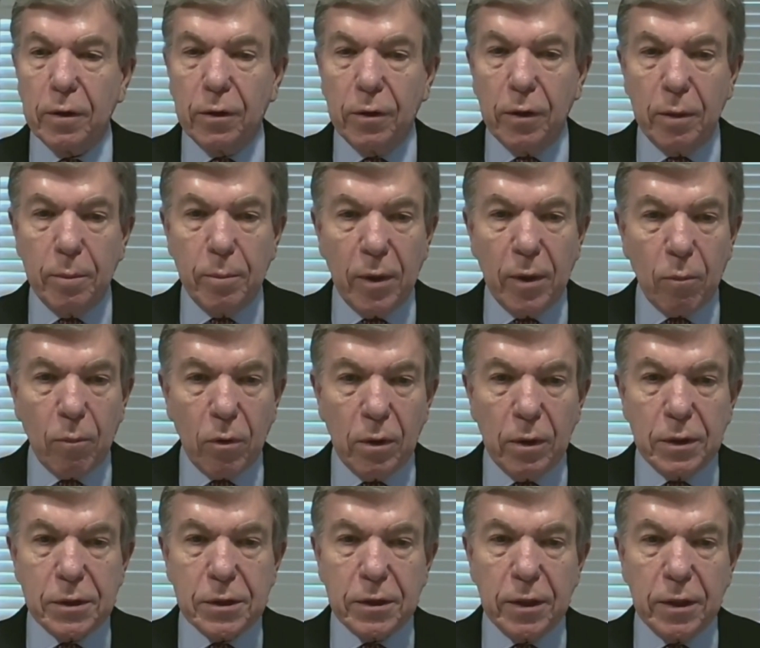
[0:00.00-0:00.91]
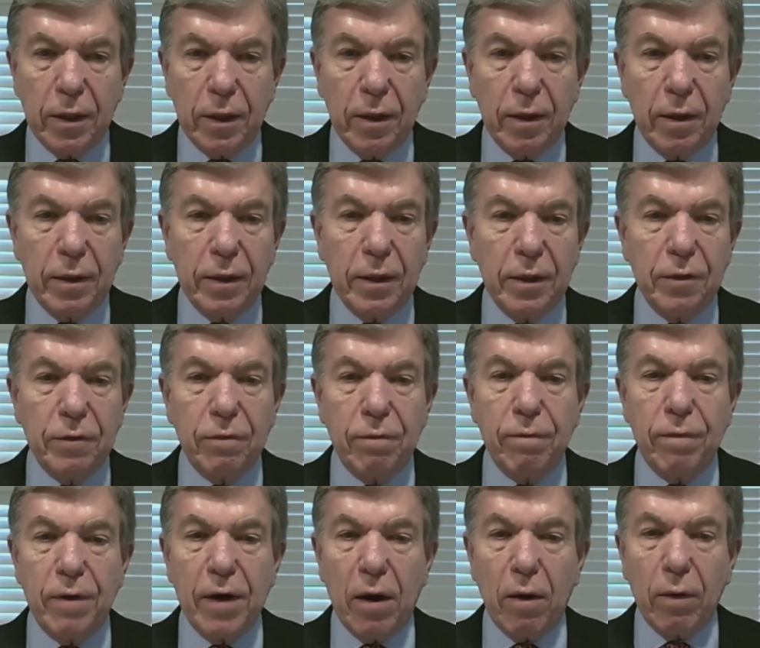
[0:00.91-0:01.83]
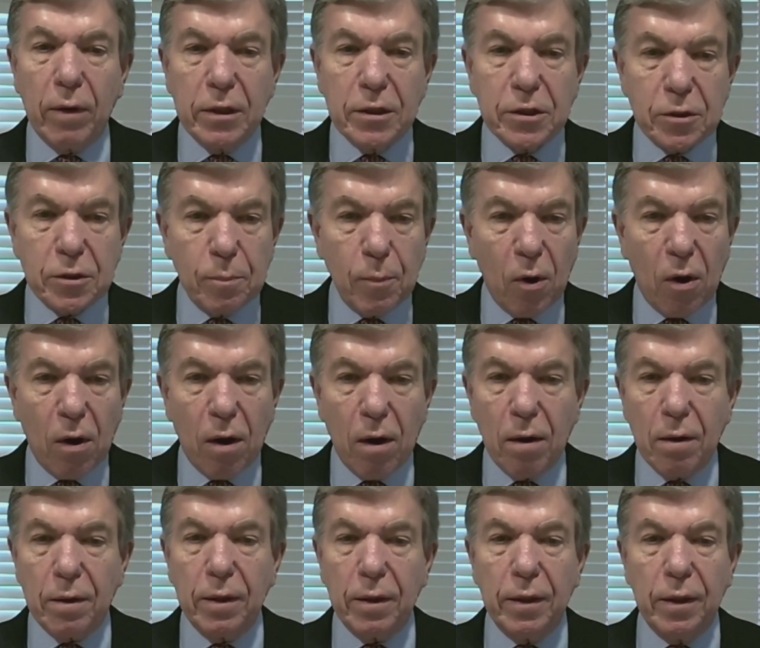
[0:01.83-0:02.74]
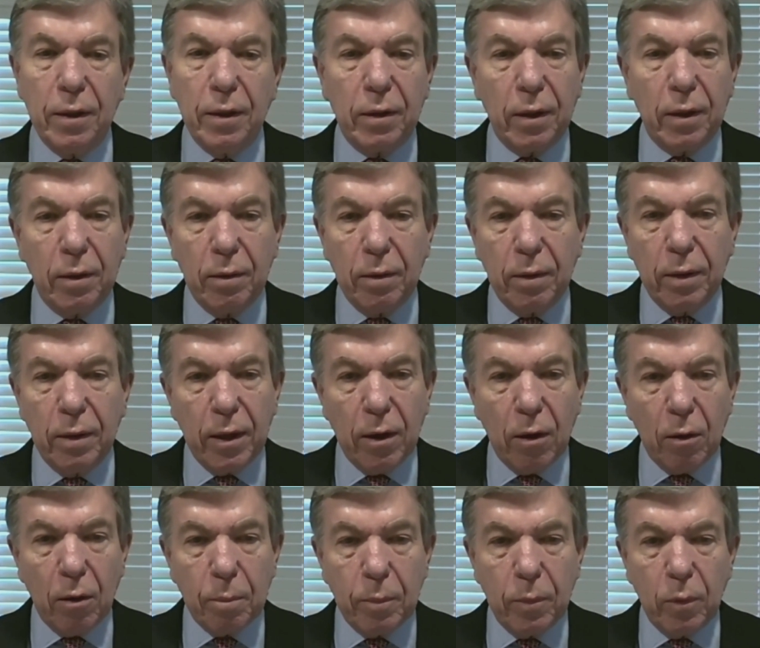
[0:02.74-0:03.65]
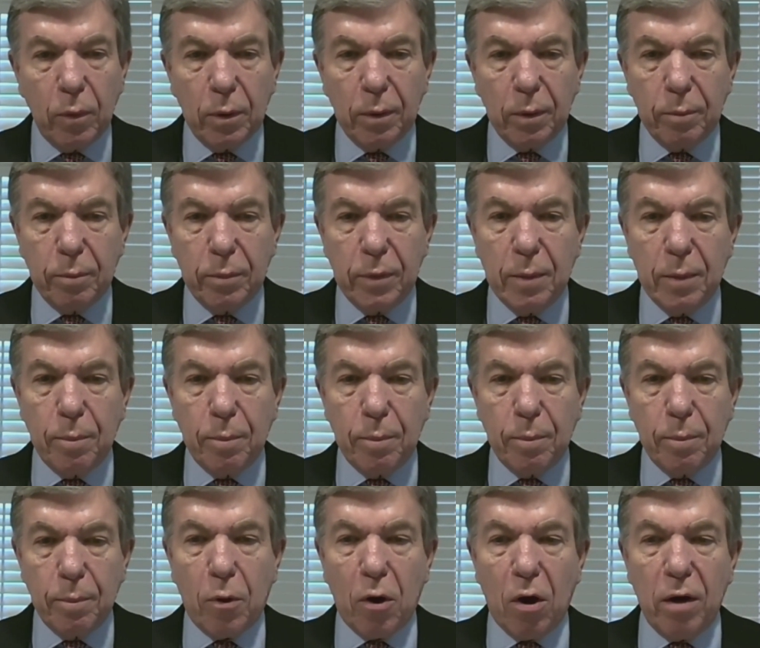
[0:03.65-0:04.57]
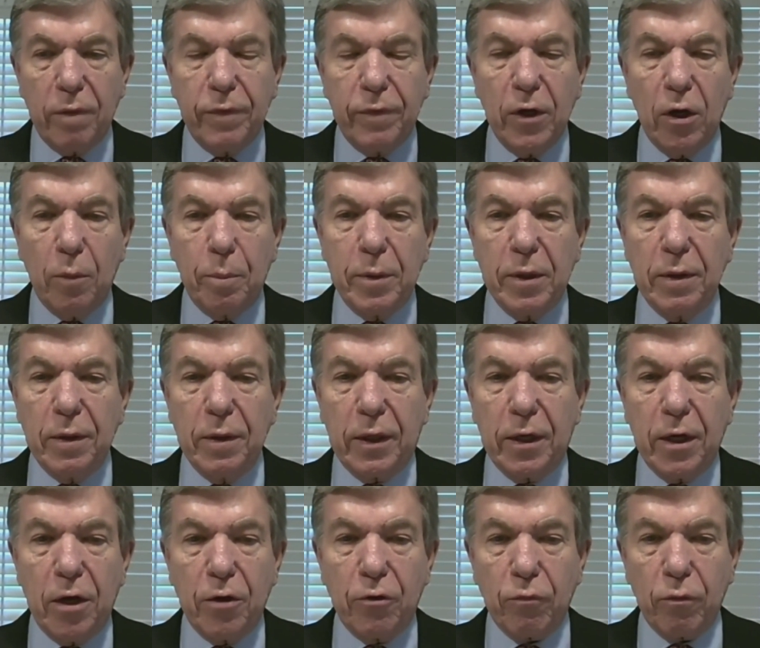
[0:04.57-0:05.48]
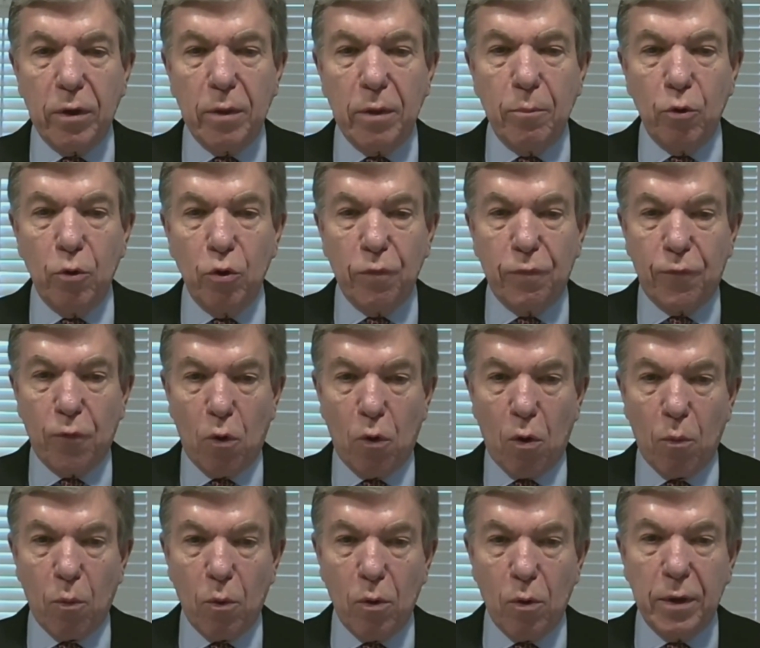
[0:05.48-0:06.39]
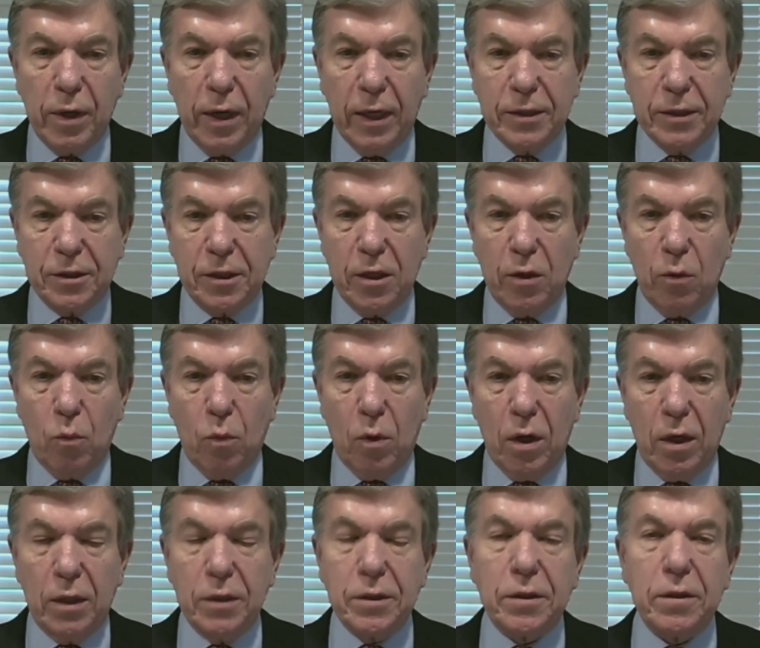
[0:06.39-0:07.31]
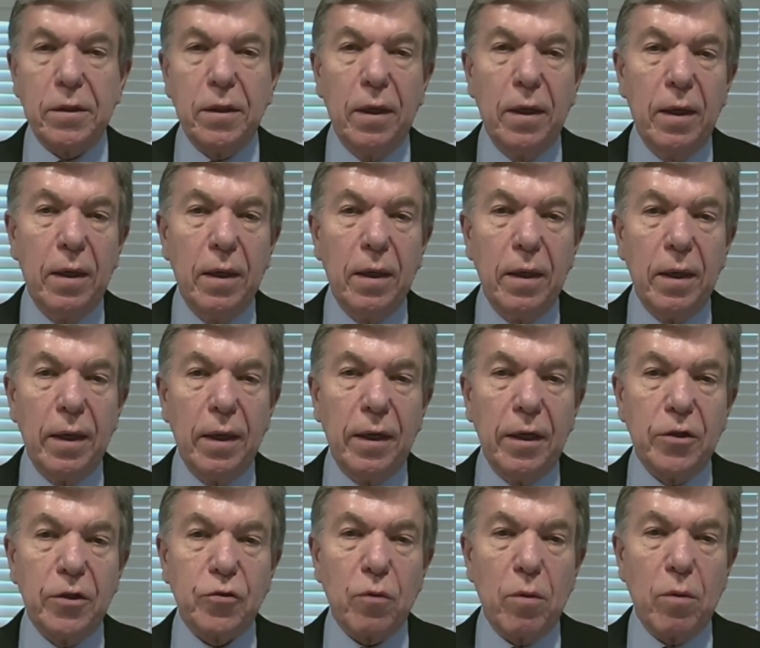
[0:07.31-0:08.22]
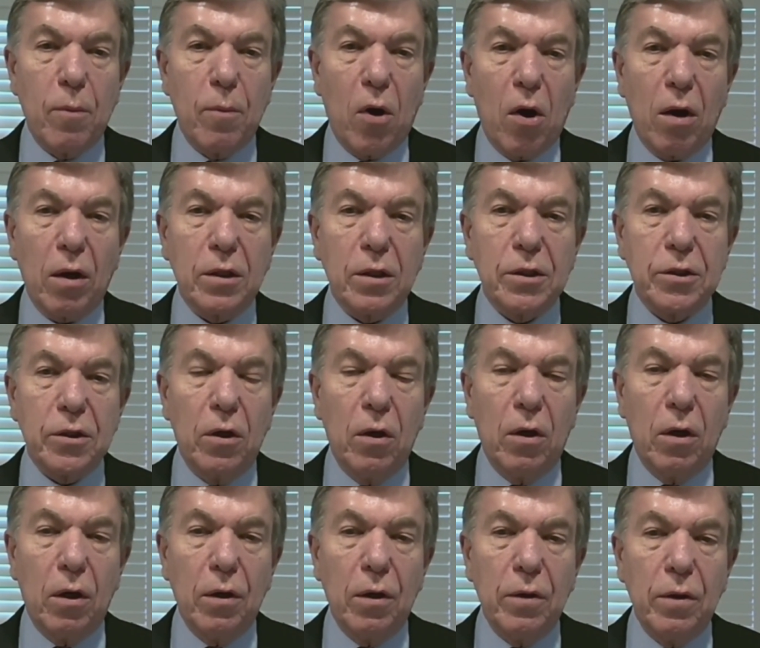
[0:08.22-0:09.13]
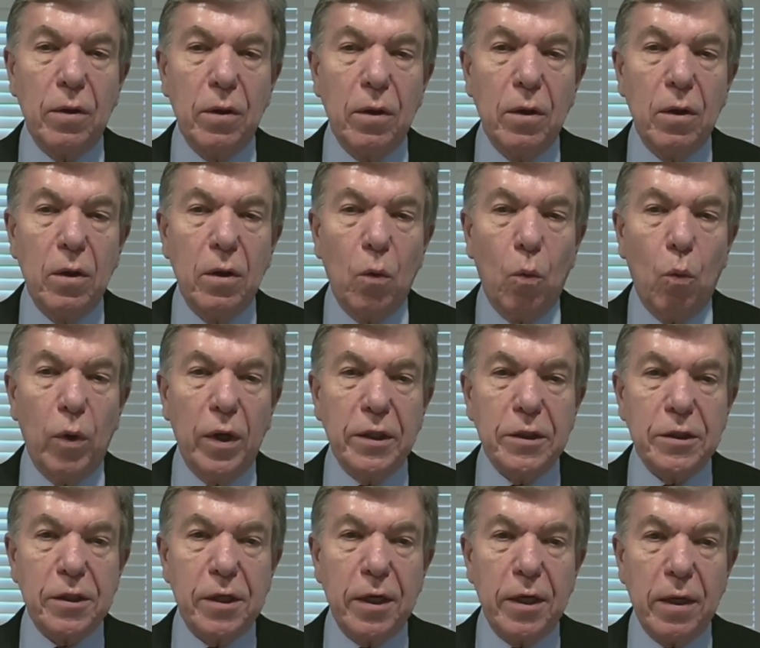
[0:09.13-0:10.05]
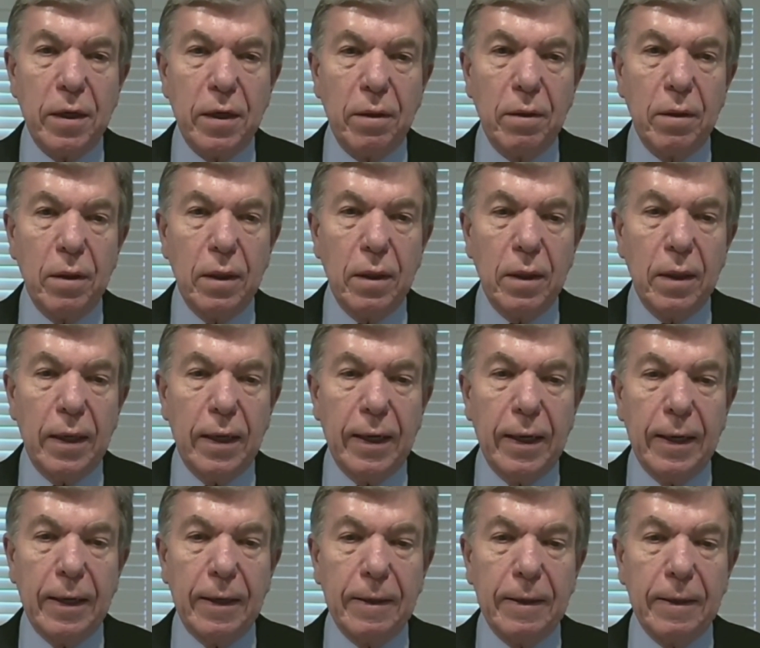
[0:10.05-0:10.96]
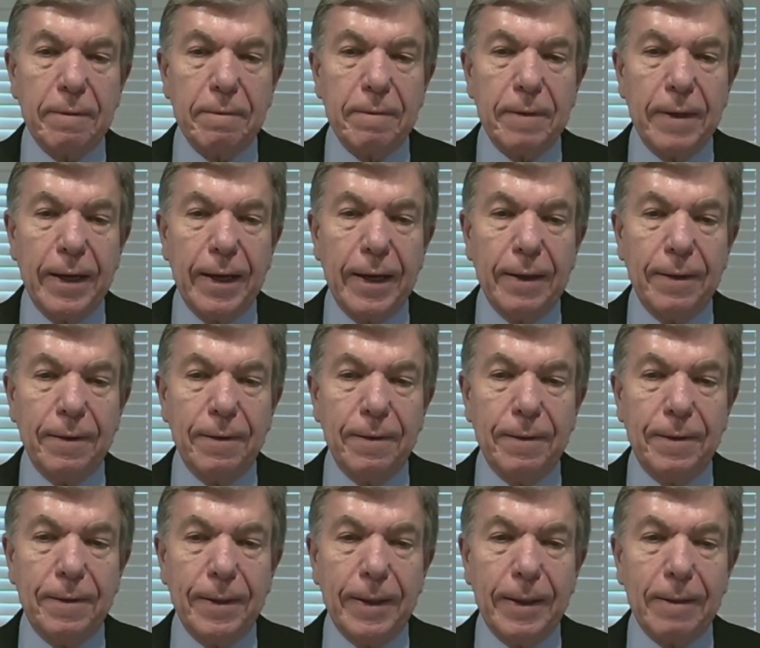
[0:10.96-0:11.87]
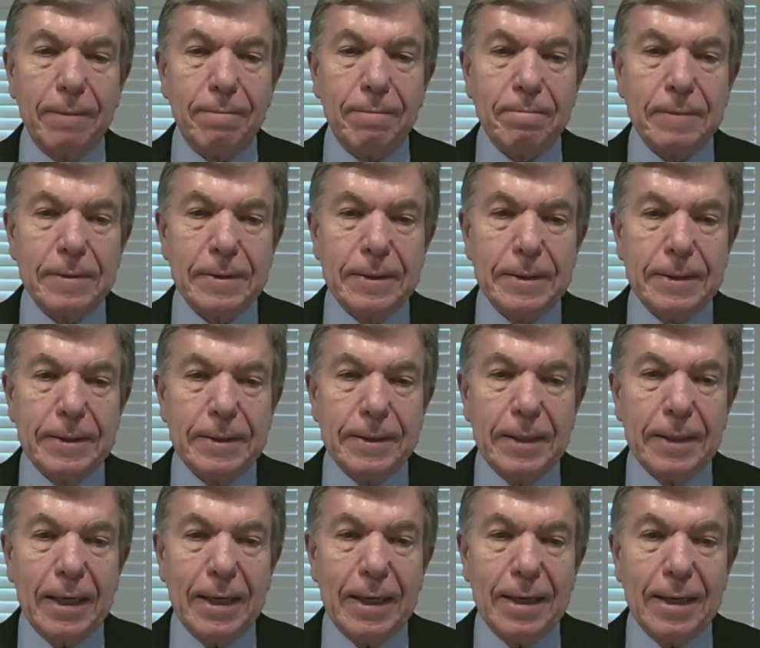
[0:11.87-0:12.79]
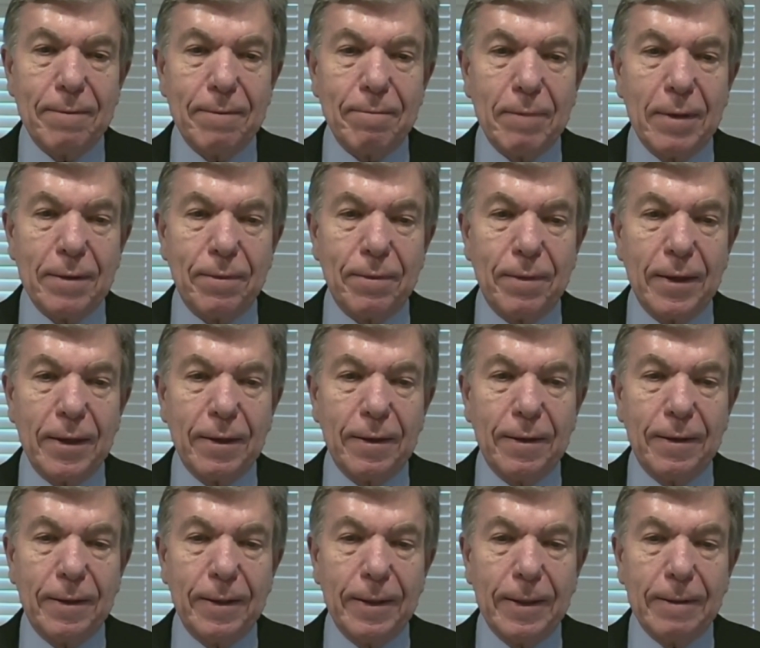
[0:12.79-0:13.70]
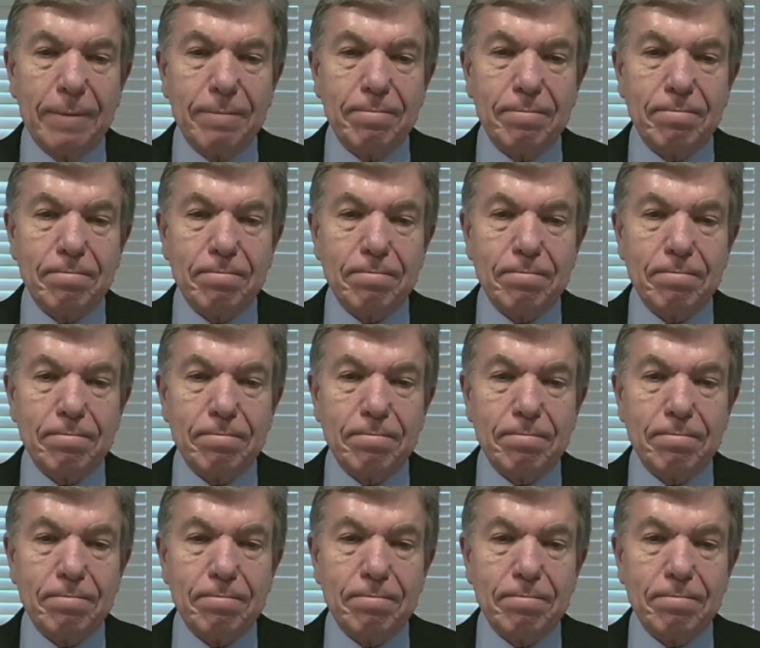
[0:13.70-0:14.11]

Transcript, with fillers: good member of the Senate. He's very smart. He can help, will be part of helping the country move forward as he was in his remarks on Wednesday. Uh, and uh, I, I, think um,